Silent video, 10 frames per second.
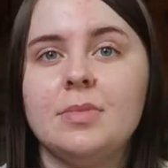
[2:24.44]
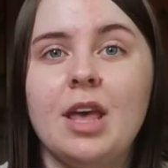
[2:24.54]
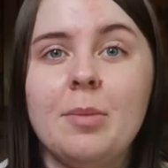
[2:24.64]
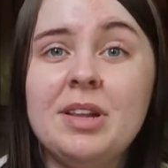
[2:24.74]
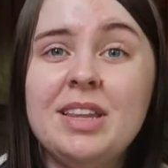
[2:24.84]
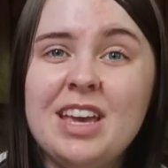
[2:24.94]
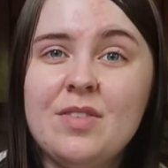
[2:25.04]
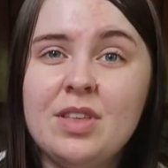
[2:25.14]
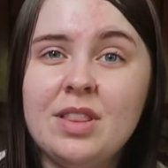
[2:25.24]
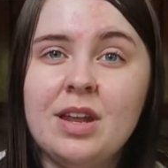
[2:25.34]
I'm going to link
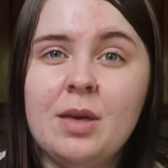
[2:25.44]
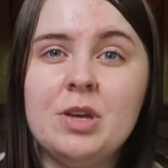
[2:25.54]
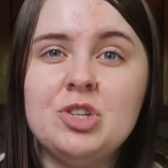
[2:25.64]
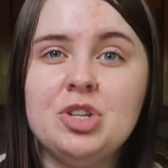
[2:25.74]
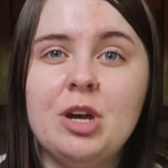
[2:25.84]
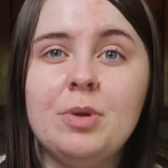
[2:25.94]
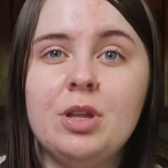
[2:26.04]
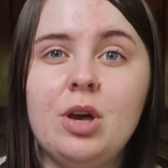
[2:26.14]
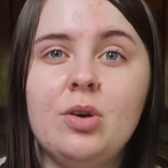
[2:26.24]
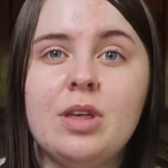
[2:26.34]
everything that I mentioned down
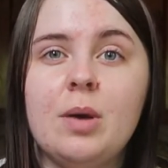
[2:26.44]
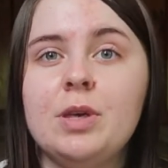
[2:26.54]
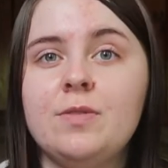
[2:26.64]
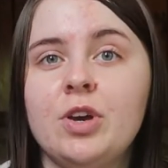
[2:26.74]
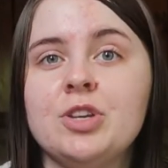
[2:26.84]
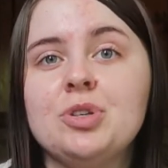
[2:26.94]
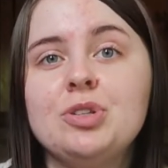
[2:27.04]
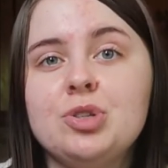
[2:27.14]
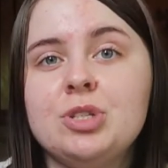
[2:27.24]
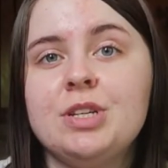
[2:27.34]
below. That way if you guys are
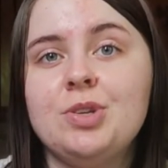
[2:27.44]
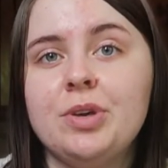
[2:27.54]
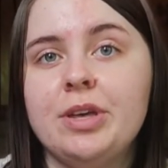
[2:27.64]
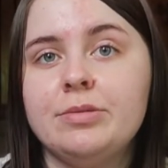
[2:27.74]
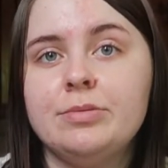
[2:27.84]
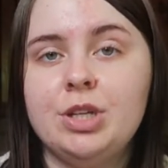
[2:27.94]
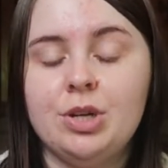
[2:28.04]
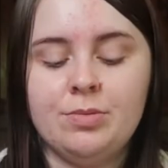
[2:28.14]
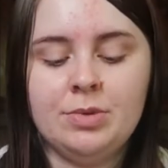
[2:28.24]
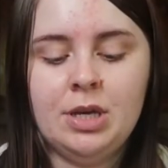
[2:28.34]
interested, you can, you
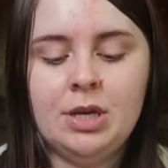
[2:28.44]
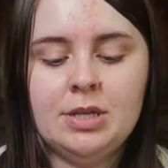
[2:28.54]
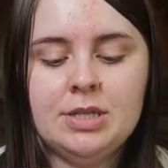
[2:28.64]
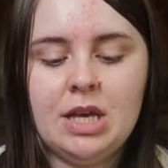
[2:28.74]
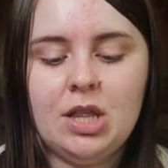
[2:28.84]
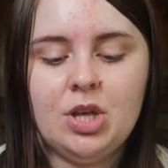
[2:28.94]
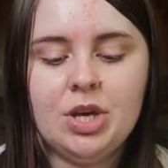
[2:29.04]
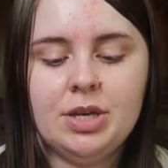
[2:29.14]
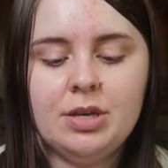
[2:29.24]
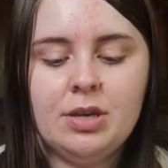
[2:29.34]
know, take a
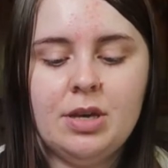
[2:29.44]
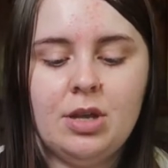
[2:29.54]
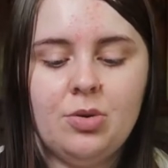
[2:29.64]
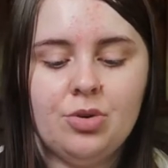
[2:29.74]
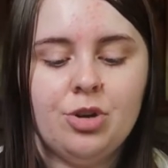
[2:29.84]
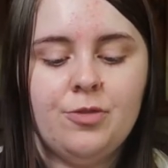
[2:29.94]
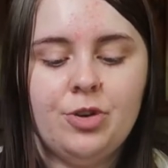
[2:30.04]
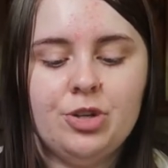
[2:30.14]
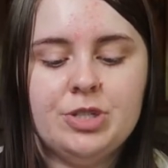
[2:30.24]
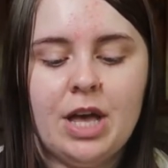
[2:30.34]
look and order it for
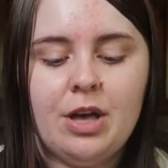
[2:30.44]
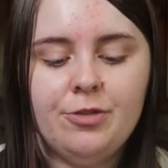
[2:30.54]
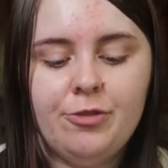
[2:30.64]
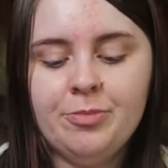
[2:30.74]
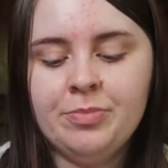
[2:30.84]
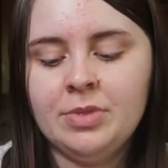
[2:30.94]
yourself.